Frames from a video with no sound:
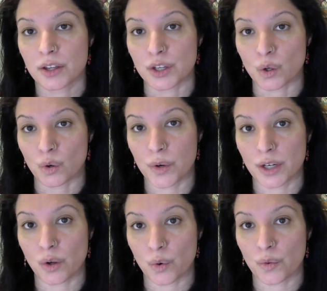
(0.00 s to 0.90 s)
You already
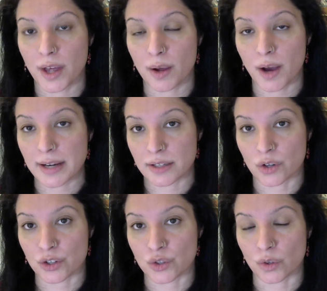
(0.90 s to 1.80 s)
know that high
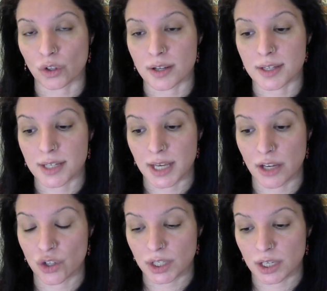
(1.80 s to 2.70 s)
testosterone causes
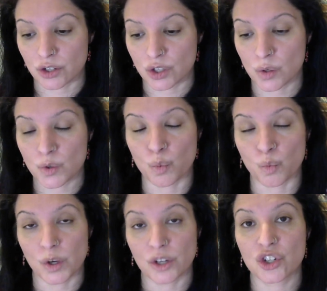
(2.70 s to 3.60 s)
DHT issues,
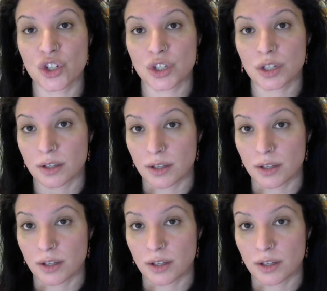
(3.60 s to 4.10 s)
which